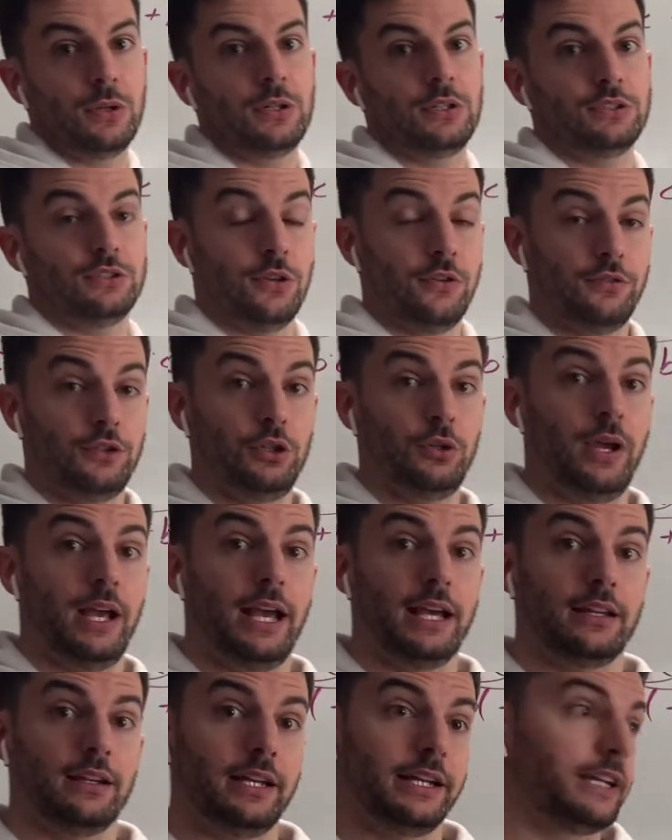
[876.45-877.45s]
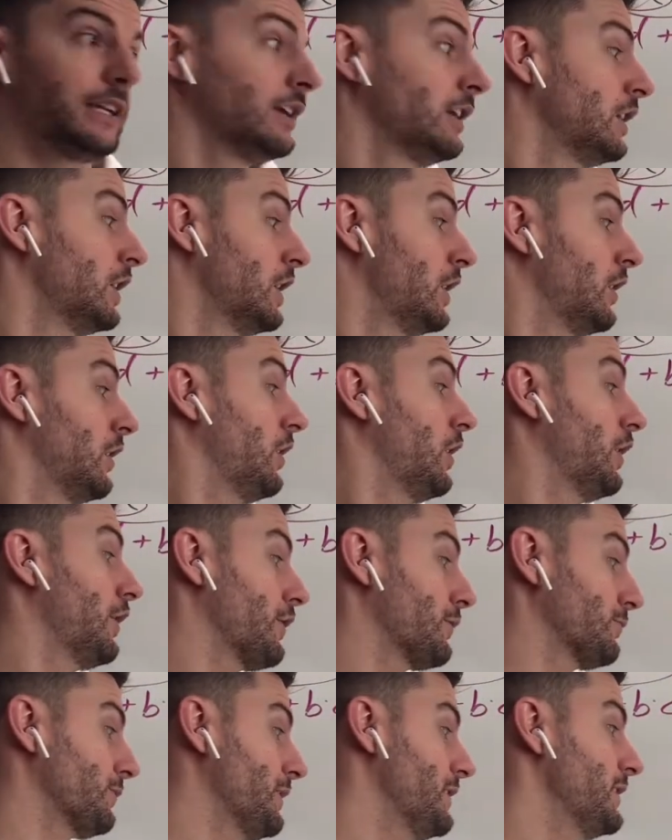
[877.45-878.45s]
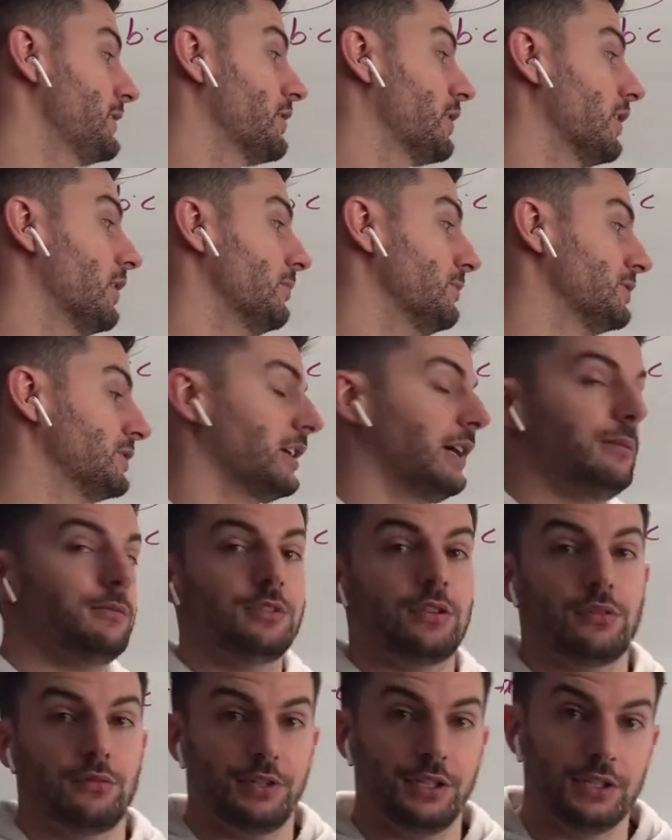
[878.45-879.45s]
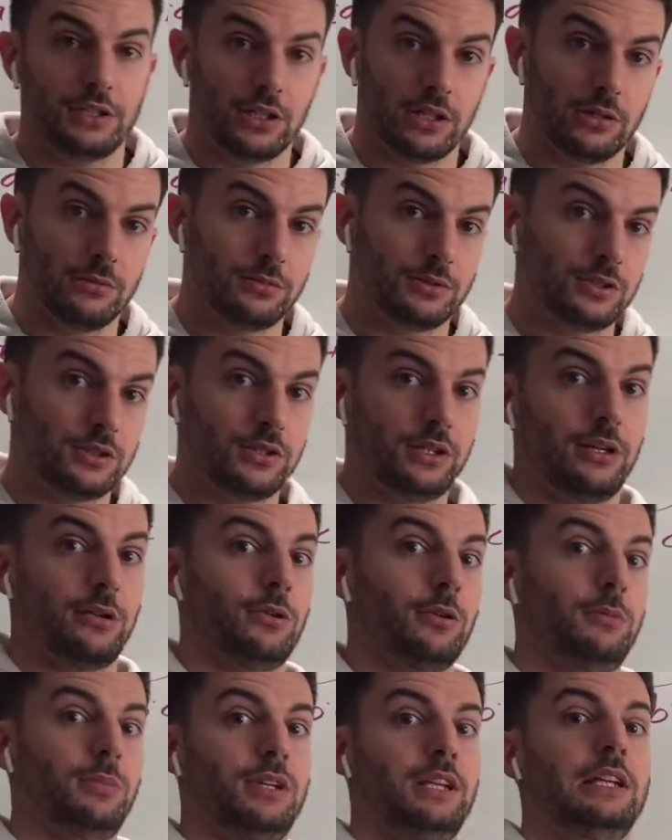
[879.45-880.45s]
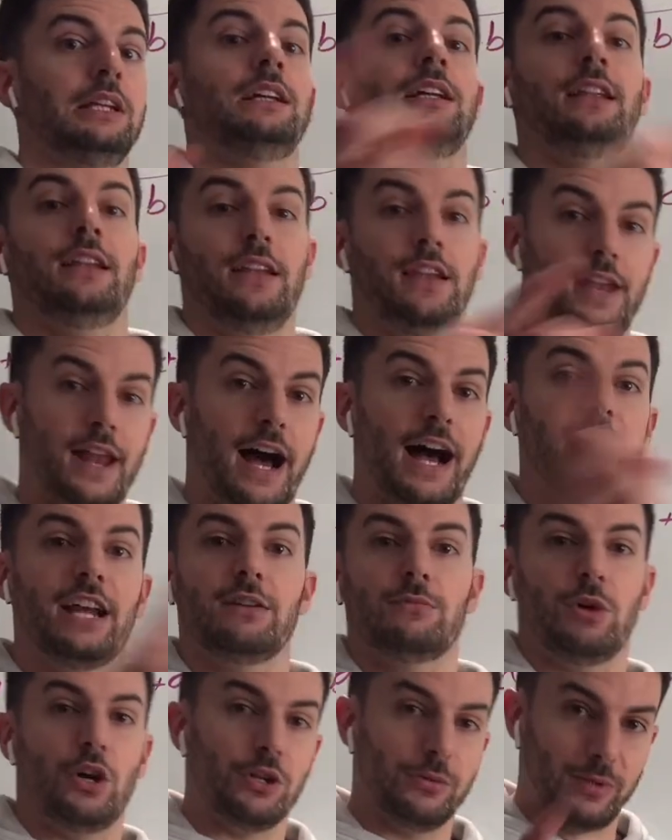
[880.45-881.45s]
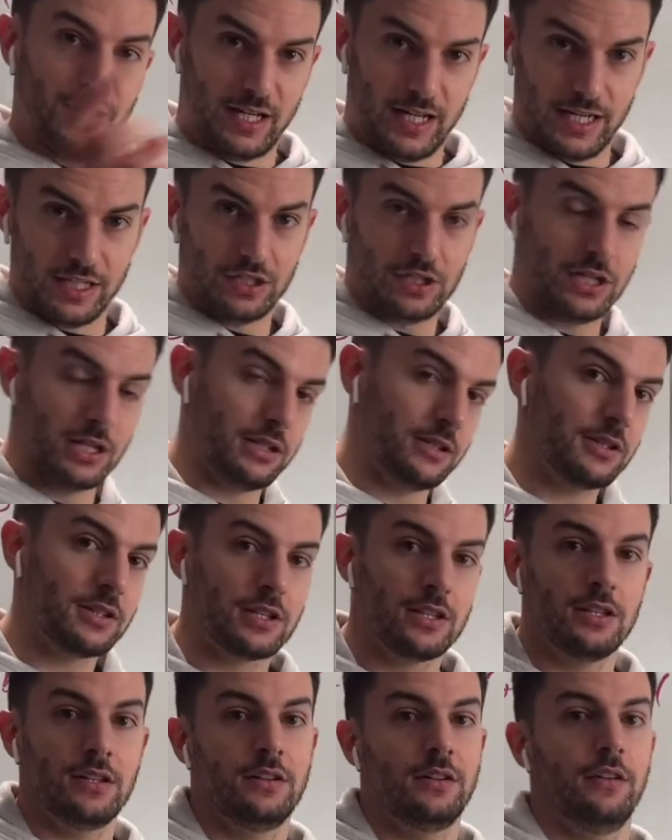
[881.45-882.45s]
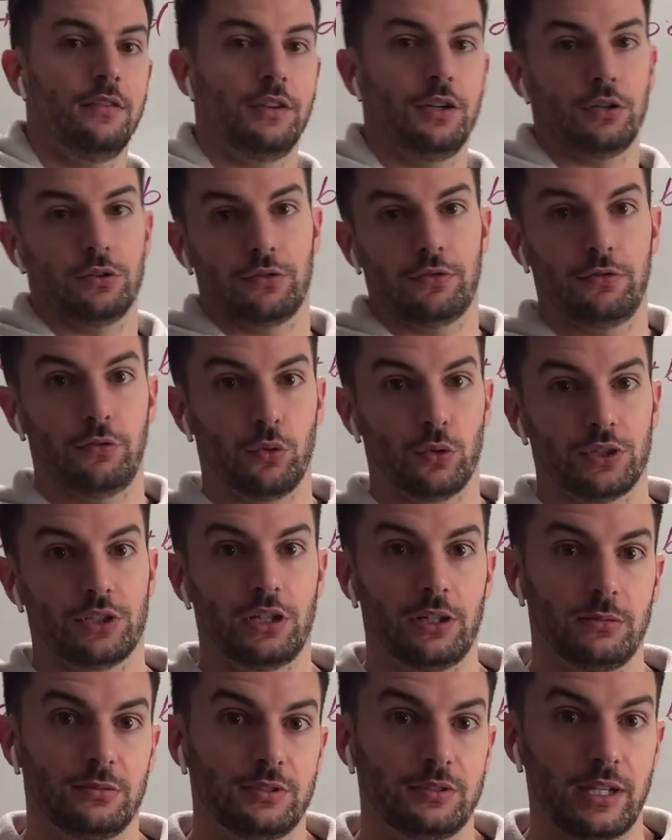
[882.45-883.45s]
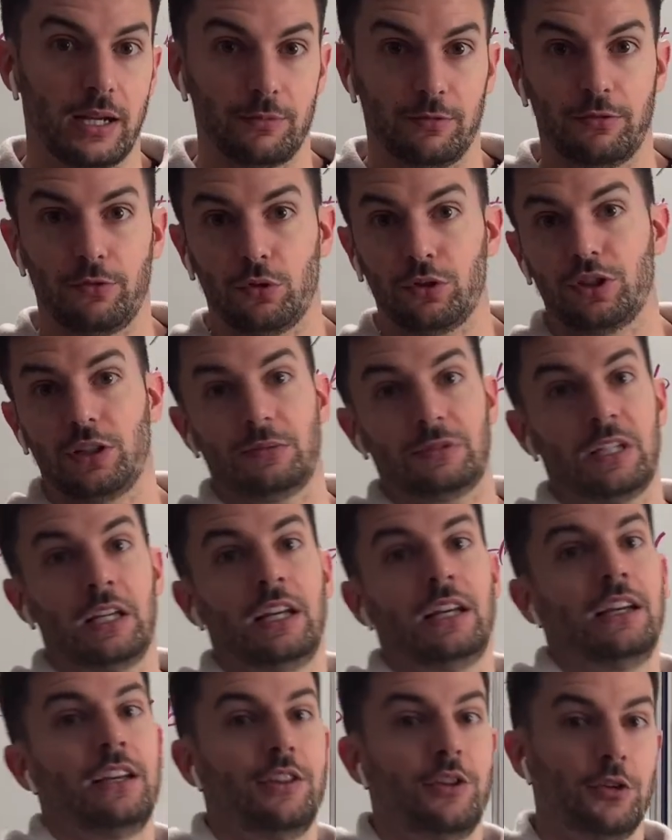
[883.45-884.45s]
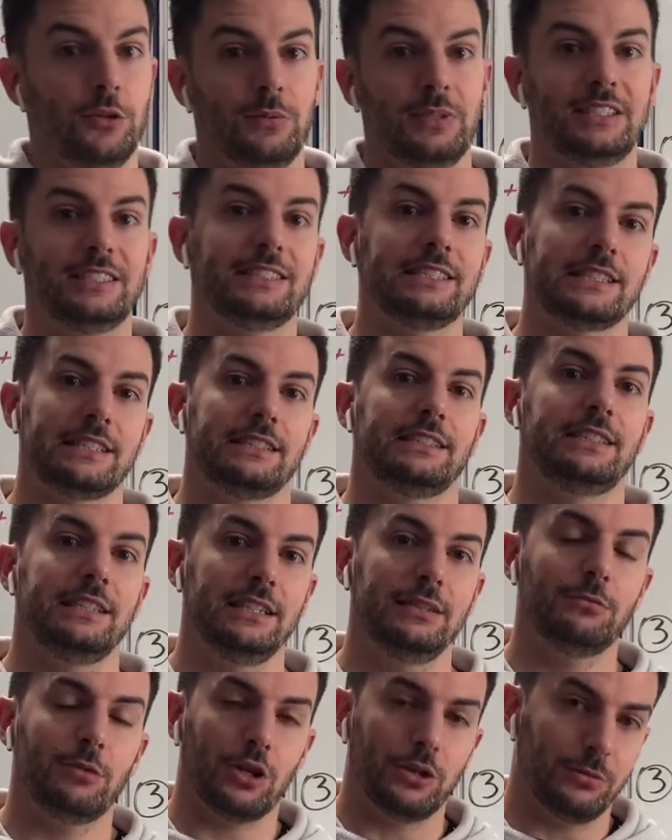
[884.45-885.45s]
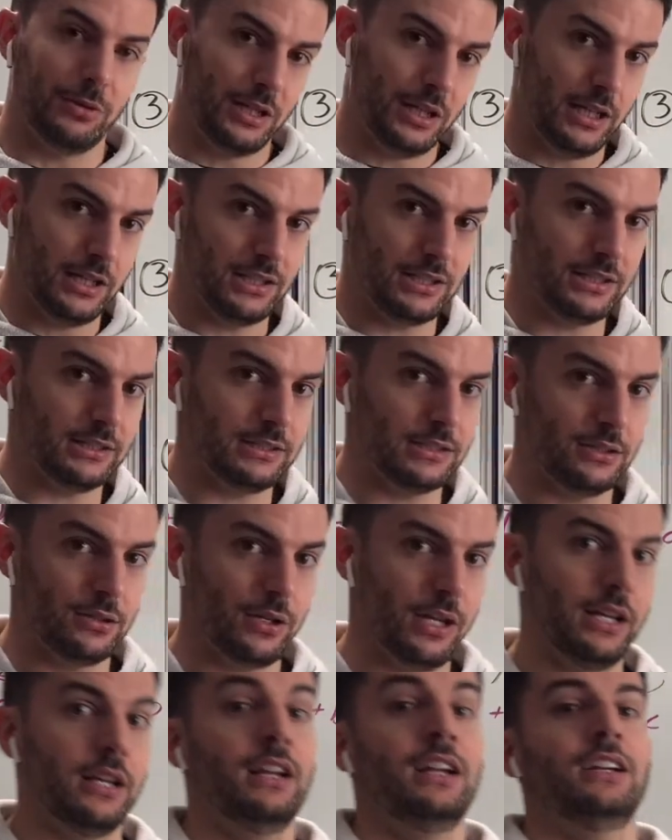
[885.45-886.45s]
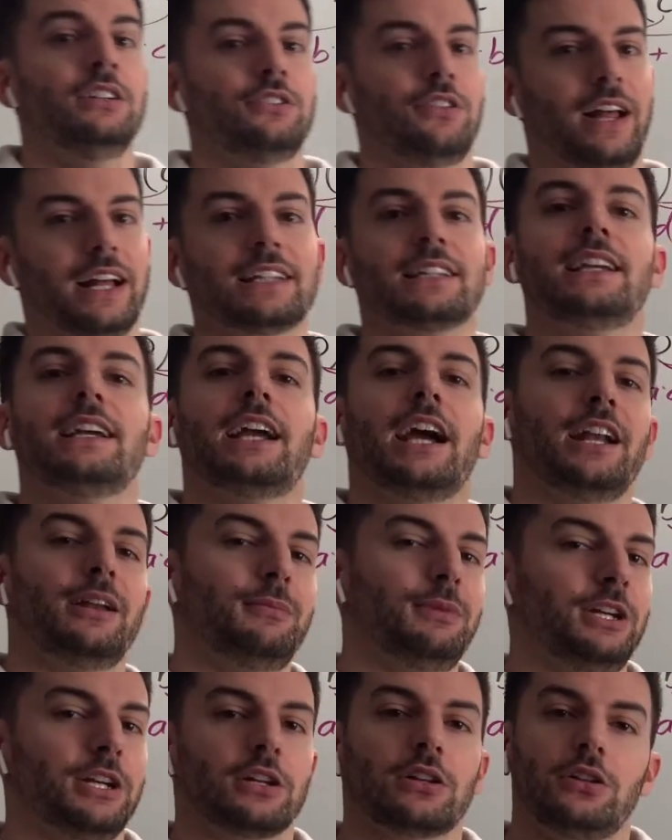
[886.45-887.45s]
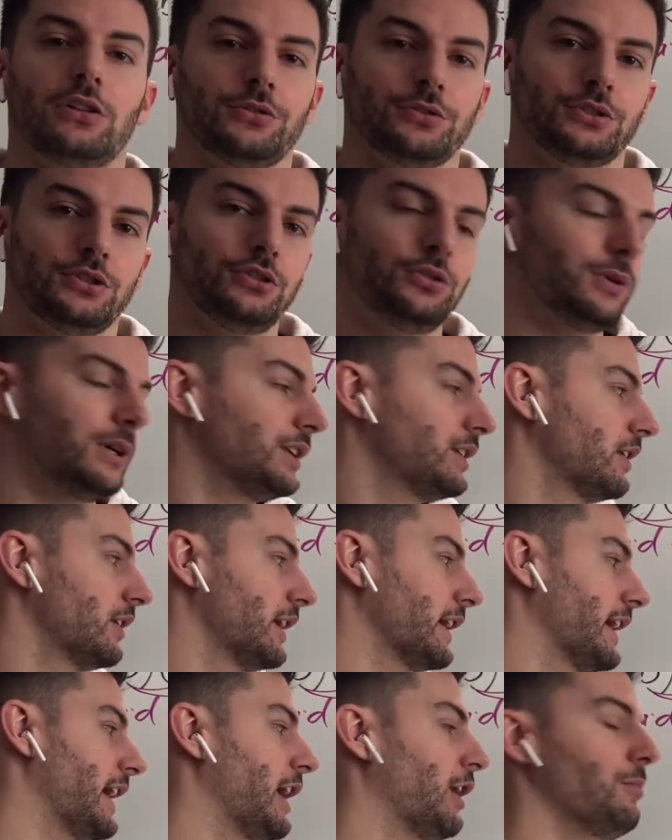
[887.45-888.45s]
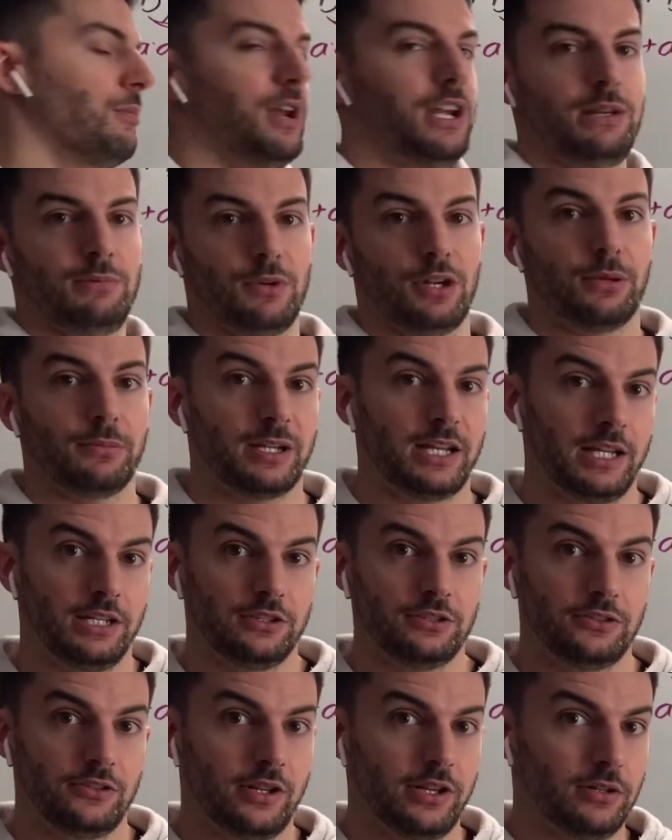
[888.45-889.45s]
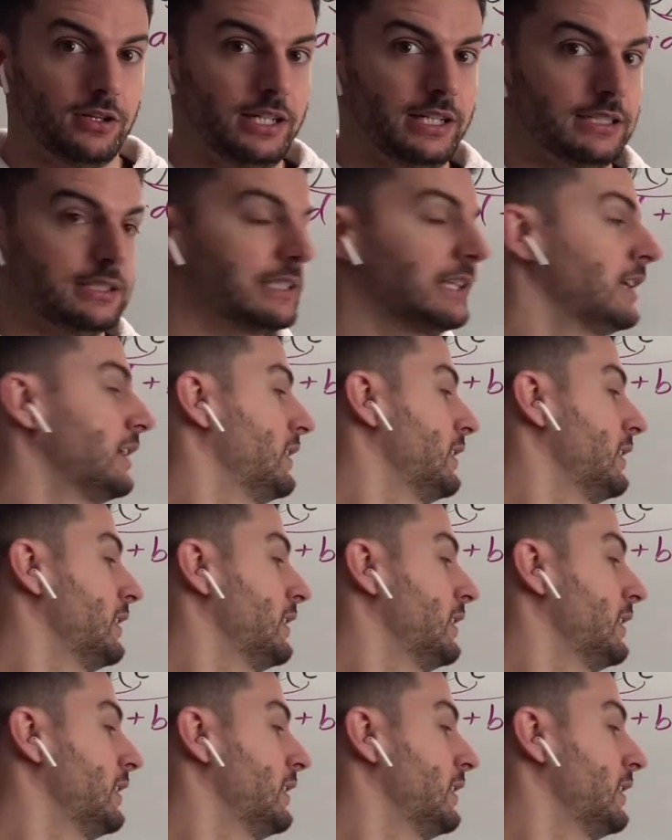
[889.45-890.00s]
So if you had like 3 terms times 3 terms, there would be 9 multiplications. If there was 4 terms times 4 terms, there would be 16 multiplications, okay? So that can kind of be a clue too into like how many multiplications there is.